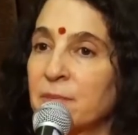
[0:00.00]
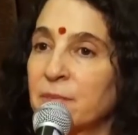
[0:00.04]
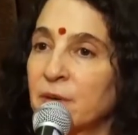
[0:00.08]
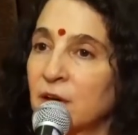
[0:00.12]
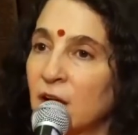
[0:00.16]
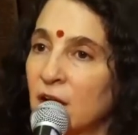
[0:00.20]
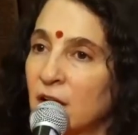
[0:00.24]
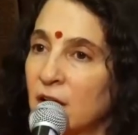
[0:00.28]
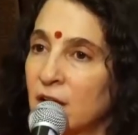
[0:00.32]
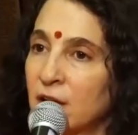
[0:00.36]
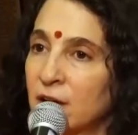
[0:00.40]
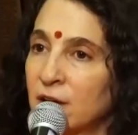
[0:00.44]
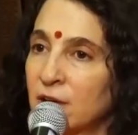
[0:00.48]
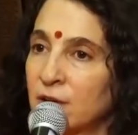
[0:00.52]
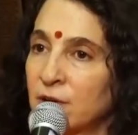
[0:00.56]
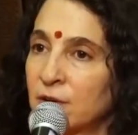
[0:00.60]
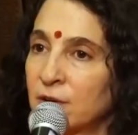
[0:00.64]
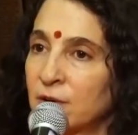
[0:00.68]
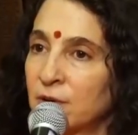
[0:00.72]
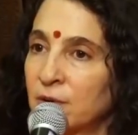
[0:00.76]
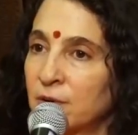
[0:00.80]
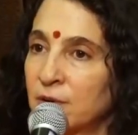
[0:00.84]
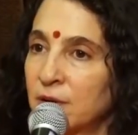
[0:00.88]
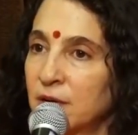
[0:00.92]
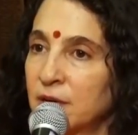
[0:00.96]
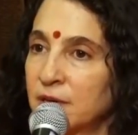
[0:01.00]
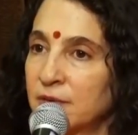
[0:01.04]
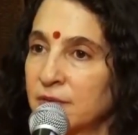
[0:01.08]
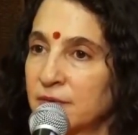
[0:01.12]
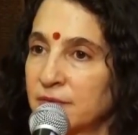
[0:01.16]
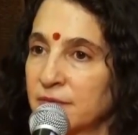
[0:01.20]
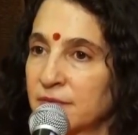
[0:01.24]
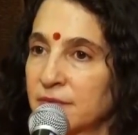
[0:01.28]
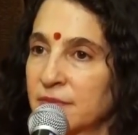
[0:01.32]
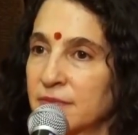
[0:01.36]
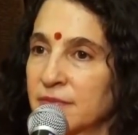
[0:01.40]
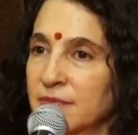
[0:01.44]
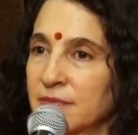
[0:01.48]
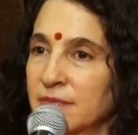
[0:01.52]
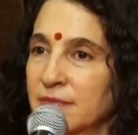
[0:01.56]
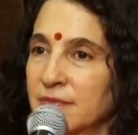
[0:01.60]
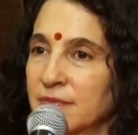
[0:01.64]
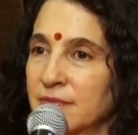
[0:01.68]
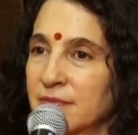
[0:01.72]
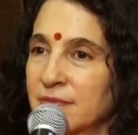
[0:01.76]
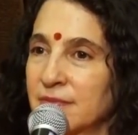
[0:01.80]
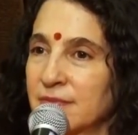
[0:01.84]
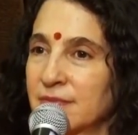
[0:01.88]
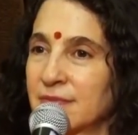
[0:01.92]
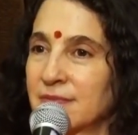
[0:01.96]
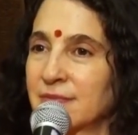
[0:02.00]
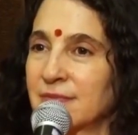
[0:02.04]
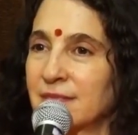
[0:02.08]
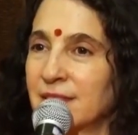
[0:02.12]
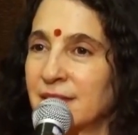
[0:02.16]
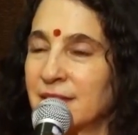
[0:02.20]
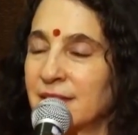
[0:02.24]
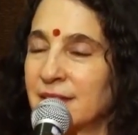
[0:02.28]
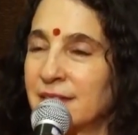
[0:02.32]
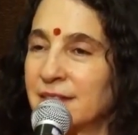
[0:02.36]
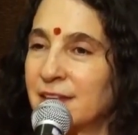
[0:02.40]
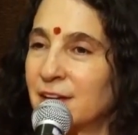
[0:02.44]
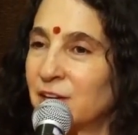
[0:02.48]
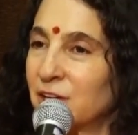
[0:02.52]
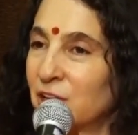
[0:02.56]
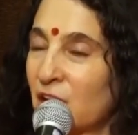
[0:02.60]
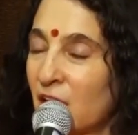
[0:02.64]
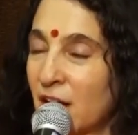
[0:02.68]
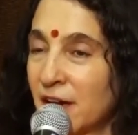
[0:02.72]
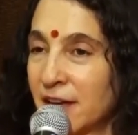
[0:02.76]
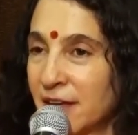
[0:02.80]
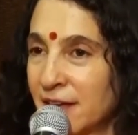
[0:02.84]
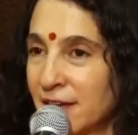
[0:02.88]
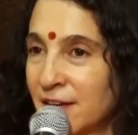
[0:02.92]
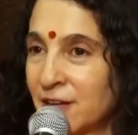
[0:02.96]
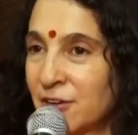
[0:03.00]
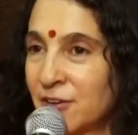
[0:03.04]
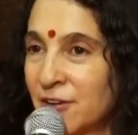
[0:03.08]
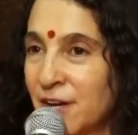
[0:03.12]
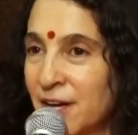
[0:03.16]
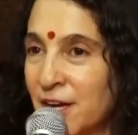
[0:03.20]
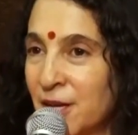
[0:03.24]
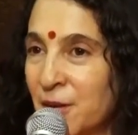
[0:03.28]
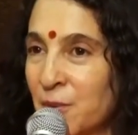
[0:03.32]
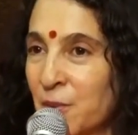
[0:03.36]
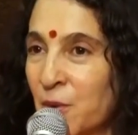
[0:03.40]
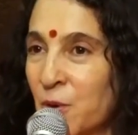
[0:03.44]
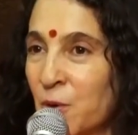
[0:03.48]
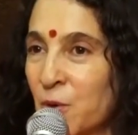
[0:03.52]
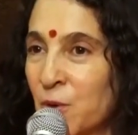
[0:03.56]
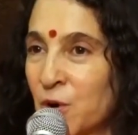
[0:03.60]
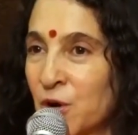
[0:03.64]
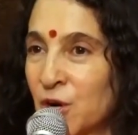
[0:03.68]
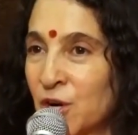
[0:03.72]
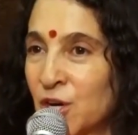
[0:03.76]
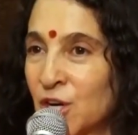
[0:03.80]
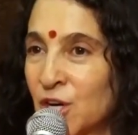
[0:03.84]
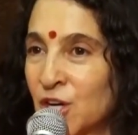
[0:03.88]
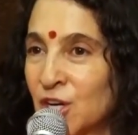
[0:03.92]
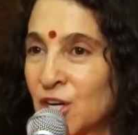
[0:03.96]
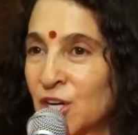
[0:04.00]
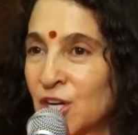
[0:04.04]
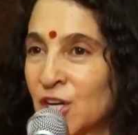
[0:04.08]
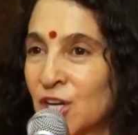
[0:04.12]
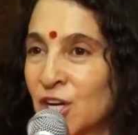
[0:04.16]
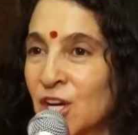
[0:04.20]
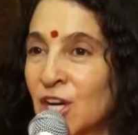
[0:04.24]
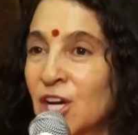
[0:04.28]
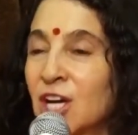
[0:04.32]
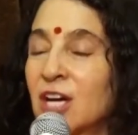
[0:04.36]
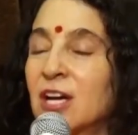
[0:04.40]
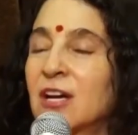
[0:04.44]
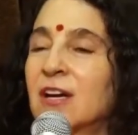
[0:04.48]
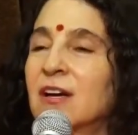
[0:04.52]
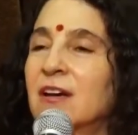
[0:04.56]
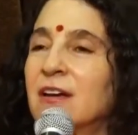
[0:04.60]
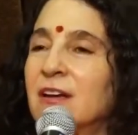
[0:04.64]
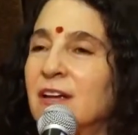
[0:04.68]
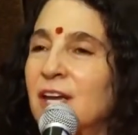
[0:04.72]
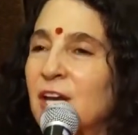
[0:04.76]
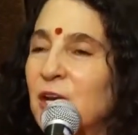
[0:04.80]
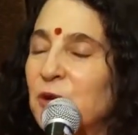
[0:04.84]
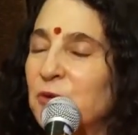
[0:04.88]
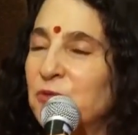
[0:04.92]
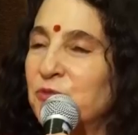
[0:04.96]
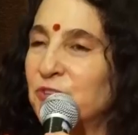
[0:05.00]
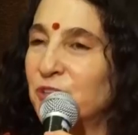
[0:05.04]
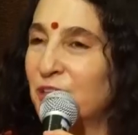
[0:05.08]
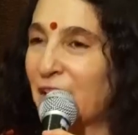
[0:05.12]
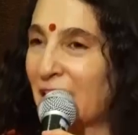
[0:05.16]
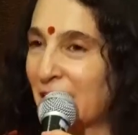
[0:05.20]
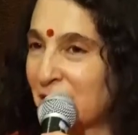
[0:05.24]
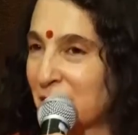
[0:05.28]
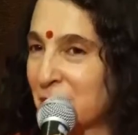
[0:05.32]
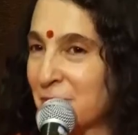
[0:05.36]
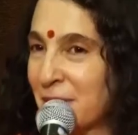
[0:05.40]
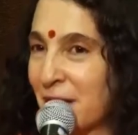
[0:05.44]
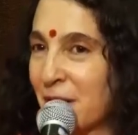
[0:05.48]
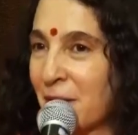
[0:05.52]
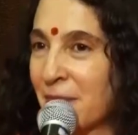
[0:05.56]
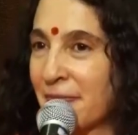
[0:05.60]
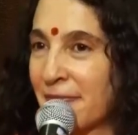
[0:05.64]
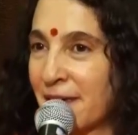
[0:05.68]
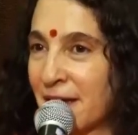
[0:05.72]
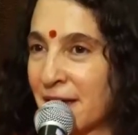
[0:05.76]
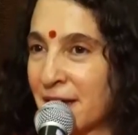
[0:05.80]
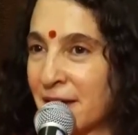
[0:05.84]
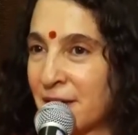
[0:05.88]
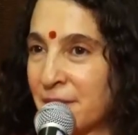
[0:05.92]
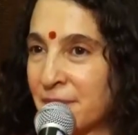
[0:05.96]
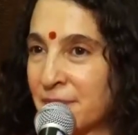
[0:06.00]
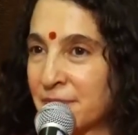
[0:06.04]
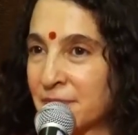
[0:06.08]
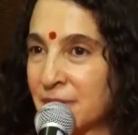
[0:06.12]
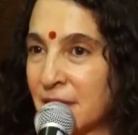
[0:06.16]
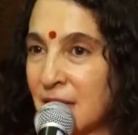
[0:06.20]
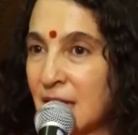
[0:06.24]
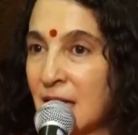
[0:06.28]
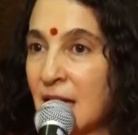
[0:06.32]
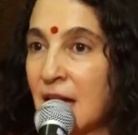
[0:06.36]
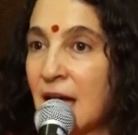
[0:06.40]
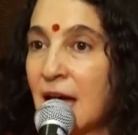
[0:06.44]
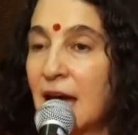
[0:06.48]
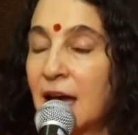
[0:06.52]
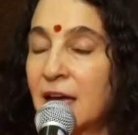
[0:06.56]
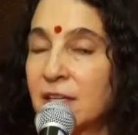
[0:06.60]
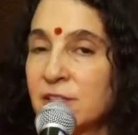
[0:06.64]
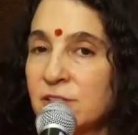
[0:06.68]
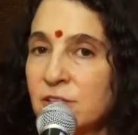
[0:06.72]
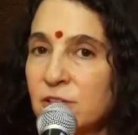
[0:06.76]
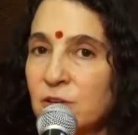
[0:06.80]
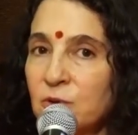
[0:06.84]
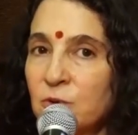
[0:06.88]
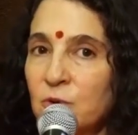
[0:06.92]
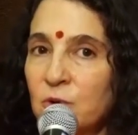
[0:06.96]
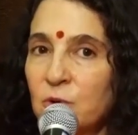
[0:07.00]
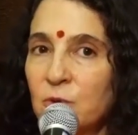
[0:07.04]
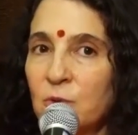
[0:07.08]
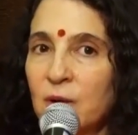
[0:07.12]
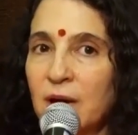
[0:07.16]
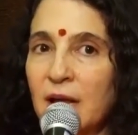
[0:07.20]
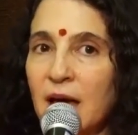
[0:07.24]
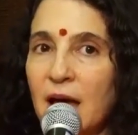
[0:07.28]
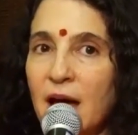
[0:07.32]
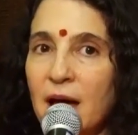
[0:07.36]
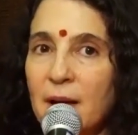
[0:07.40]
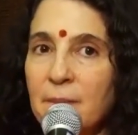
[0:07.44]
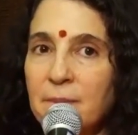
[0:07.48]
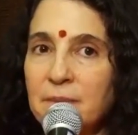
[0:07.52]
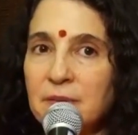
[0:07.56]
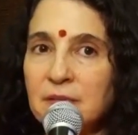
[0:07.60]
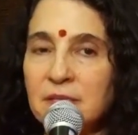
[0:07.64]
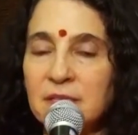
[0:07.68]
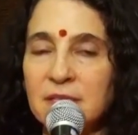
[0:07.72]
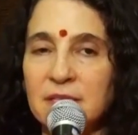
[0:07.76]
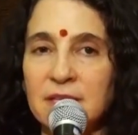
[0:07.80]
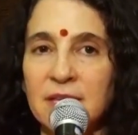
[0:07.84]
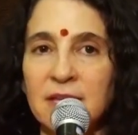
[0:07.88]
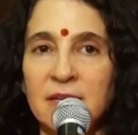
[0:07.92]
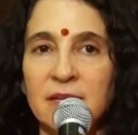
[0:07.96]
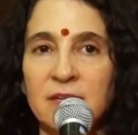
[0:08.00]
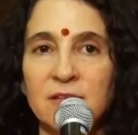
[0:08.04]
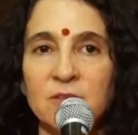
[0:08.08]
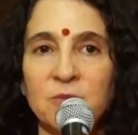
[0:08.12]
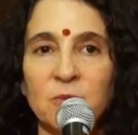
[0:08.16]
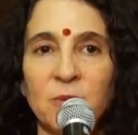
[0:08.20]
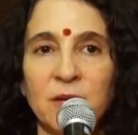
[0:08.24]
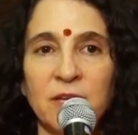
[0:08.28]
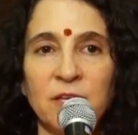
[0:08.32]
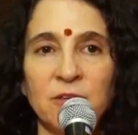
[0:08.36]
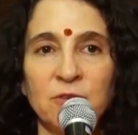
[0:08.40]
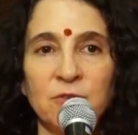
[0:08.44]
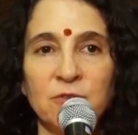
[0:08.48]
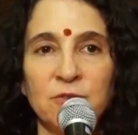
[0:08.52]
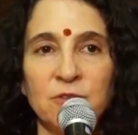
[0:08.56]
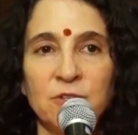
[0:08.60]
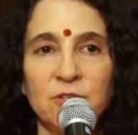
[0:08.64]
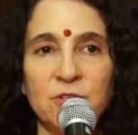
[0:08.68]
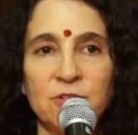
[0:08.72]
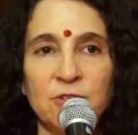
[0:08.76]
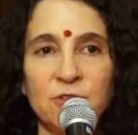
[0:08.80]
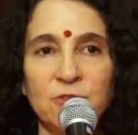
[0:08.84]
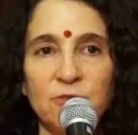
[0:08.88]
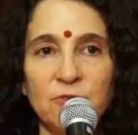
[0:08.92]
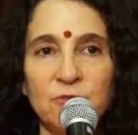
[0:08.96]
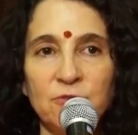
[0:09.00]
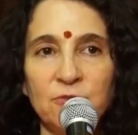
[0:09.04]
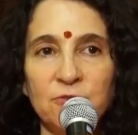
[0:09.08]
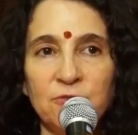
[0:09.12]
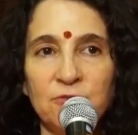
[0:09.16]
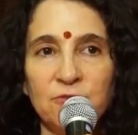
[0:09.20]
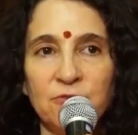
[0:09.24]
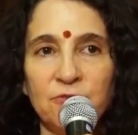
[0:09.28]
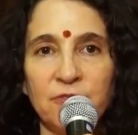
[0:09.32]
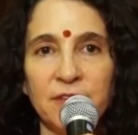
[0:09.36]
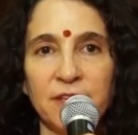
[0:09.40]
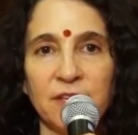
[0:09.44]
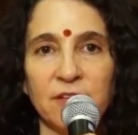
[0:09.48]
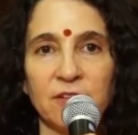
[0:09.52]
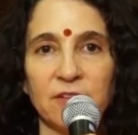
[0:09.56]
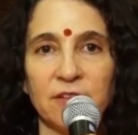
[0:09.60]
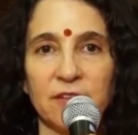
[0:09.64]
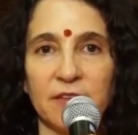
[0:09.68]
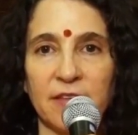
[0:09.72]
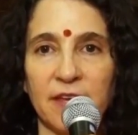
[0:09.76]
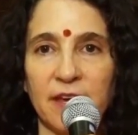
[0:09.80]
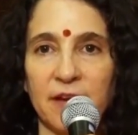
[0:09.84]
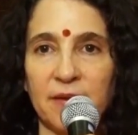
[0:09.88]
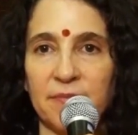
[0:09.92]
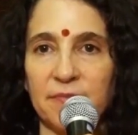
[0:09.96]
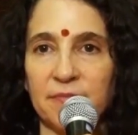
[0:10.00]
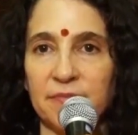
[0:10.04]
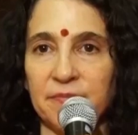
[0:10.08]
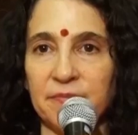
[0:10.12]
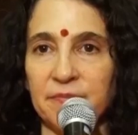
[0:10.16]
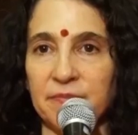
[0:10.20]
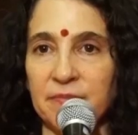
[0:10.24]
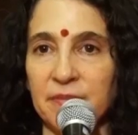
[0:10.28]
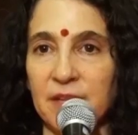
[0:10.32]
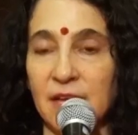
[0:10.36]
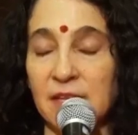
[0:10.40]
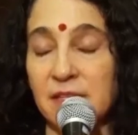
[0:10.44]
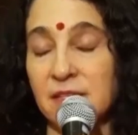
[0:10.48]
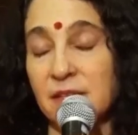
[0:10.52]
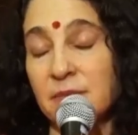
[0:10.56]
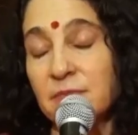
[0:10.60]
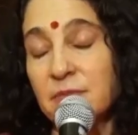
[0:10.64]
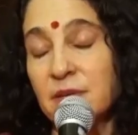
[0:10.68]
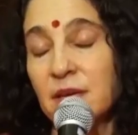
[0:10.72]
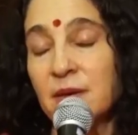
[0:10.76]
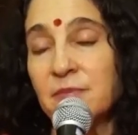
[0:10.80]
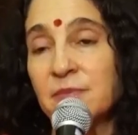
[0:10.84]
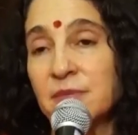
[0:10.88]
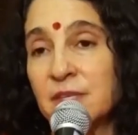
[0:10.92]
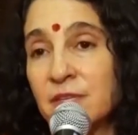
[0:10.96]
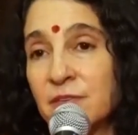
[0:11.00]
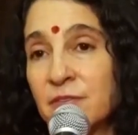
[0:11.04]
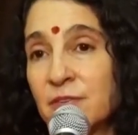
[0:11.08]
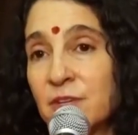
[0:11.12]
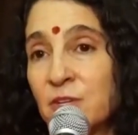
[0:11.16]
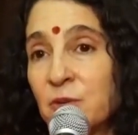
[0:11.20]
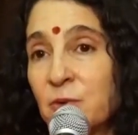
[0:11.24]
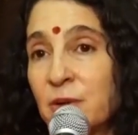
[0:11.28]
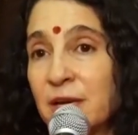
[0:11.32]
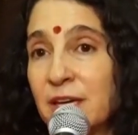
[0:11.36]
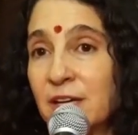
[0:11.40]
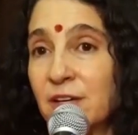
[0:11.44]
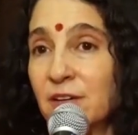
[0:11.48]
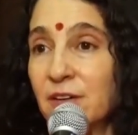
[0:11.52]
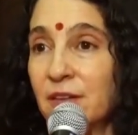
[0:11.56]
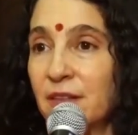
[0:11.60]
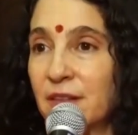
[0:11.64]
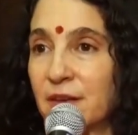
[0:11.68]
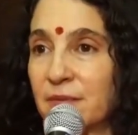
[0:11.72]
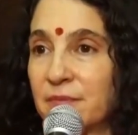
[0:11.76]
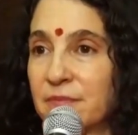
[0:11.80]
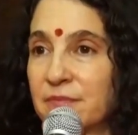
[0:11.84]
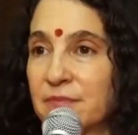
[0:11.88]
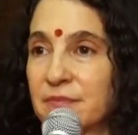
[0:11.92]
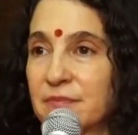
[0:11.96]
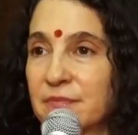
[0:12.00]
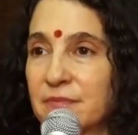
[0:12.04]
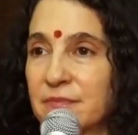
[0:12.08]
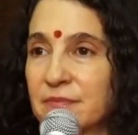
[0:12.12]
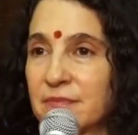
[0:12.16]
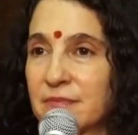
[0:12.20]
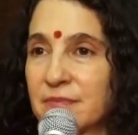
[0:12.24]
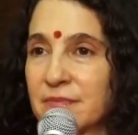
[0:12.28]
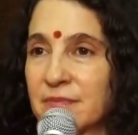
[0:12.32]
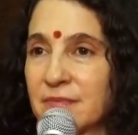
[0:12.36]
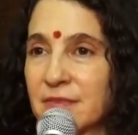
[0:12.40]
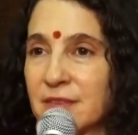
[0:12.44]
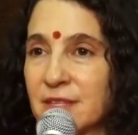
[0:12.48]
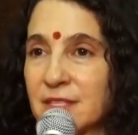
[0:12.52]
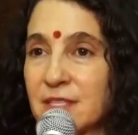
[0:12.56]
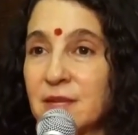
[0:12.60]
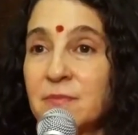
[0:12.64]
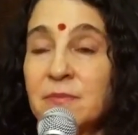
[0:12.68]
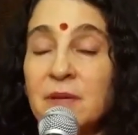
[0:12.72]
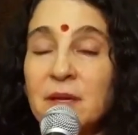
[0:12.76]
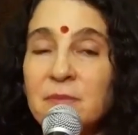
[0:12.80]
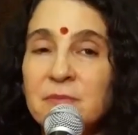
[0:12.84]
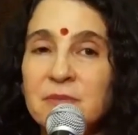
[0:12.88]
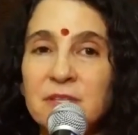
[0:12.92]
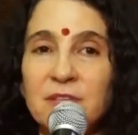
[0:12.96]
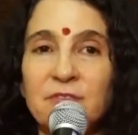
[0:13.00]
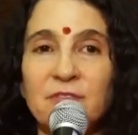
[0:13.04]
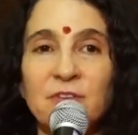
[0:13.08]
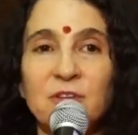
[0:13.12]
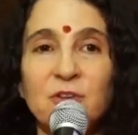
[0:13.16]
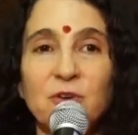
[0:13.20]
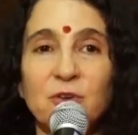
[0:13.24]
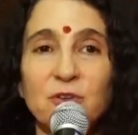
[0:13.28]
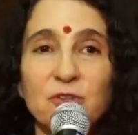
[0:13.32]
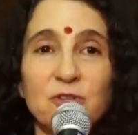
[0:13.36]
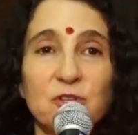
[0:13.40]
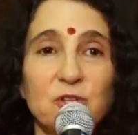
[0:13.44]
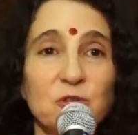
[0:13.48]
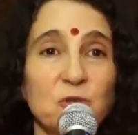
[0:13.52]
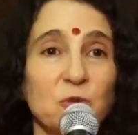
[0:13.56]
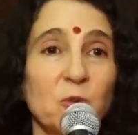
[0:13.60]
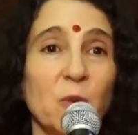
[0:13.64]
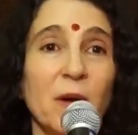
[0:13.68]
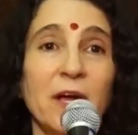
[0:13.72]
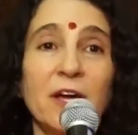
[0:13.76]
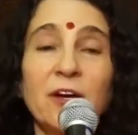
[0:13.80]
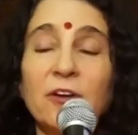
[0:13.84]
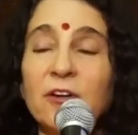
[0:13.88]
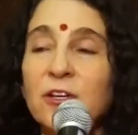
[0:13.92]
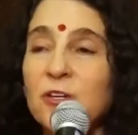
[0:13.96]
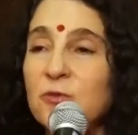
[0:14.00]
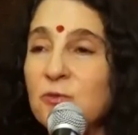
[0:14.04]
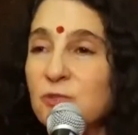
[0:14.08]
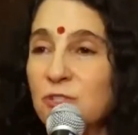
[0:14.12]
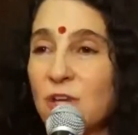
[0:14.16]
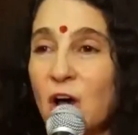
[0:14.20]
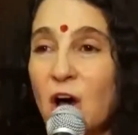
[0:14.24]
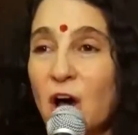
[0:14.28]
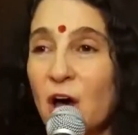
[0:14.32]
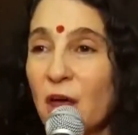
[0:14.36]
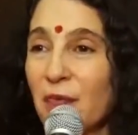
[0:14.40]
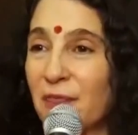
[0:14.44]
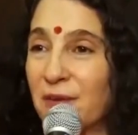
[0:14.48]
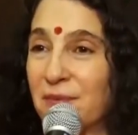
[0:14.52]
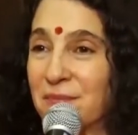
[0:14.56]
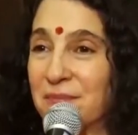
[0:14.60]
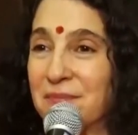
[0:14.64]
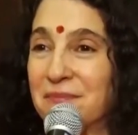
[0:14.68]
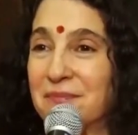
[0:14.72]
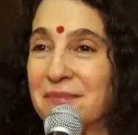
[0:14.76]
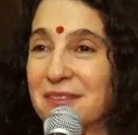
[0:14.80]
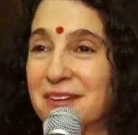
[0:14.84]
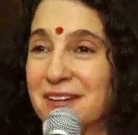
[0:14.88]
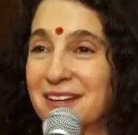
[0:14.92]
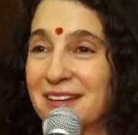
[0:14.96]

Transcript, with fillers: them go. They're not here anymore, you know, forget about them. And so what happens then is when you do feel them, and sometimes even you hear them, sometimes even you could swear you saw them,